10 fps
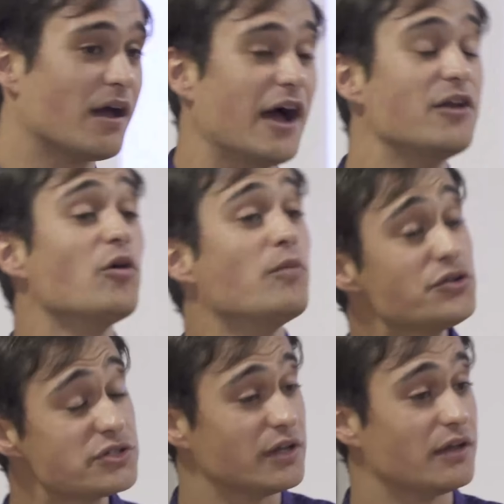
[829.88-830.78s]
I know
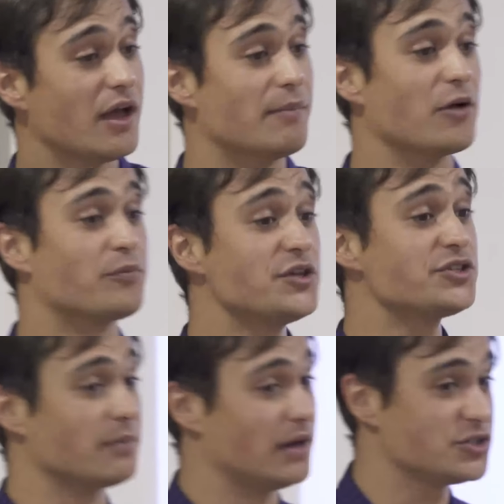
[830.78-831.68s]
mostly about
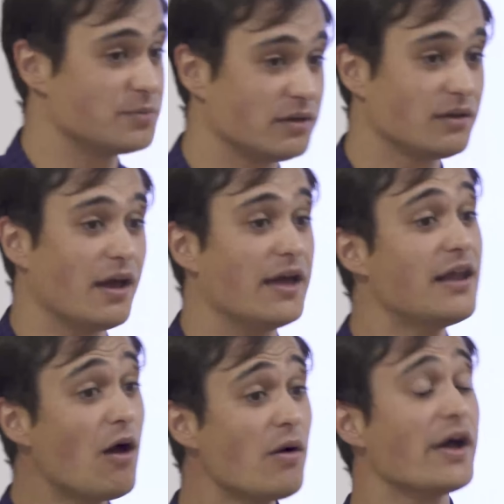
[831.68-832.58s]
project management, and
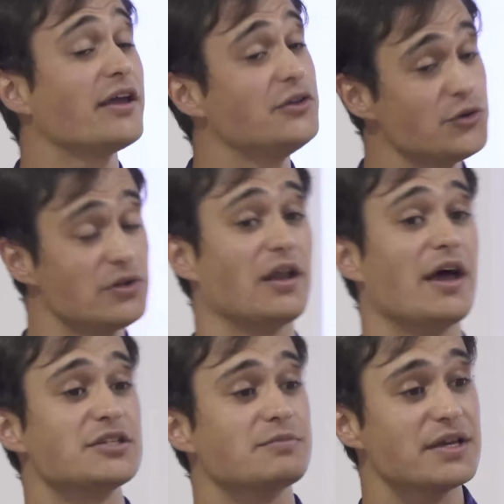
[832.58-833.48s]
now I can
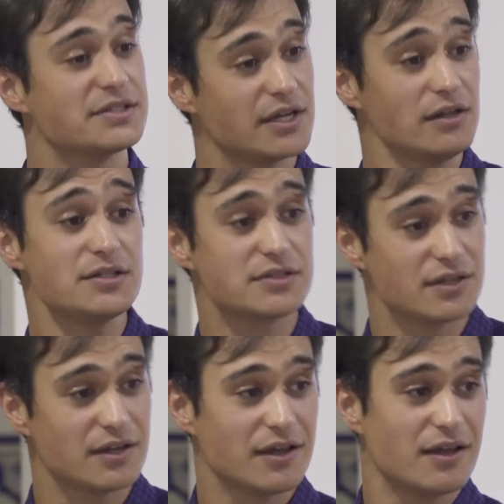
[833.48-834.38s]
utilize my skills
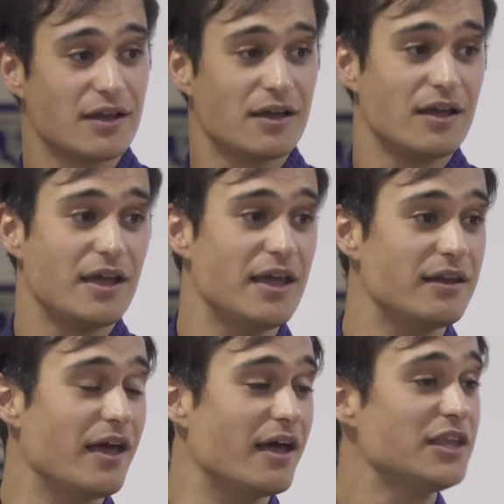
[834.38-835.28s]

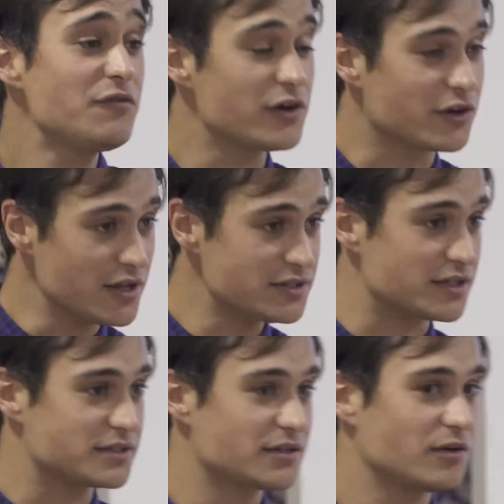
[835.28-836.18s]
in a different
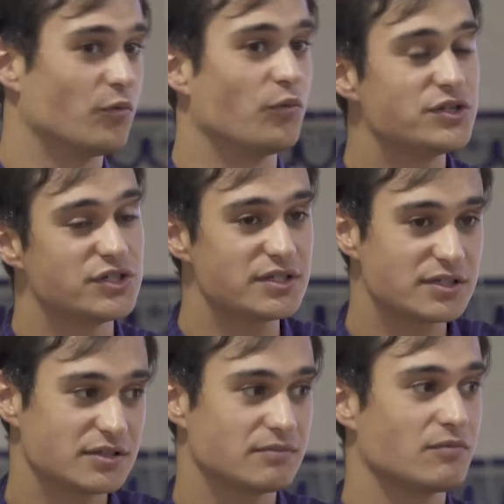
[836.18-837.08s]
context, which
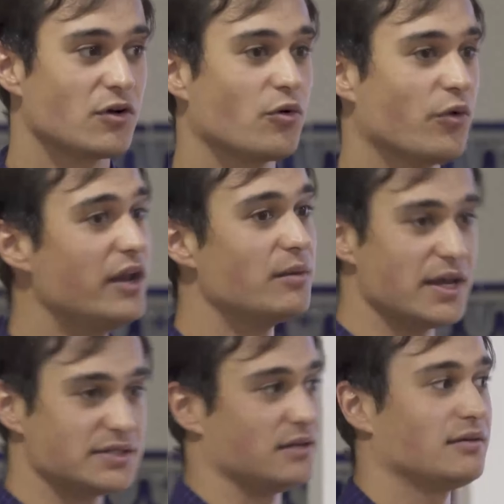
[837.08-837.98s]
is quite
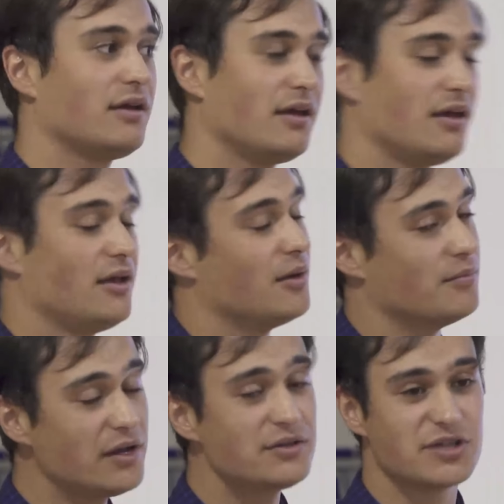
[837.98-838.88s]
amazing.
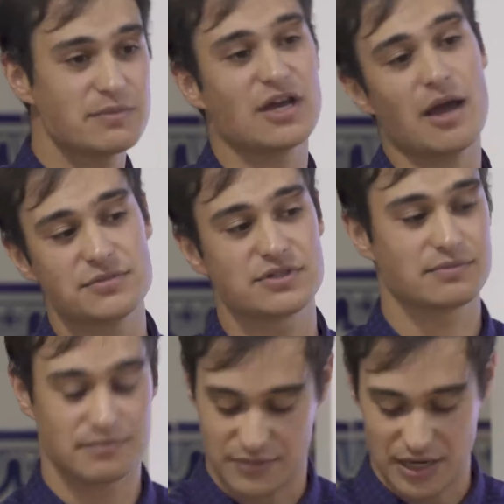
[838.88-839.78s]
But
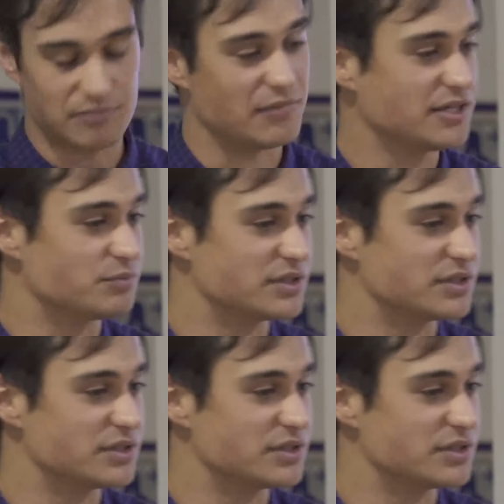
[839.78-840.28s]
sometimes it makes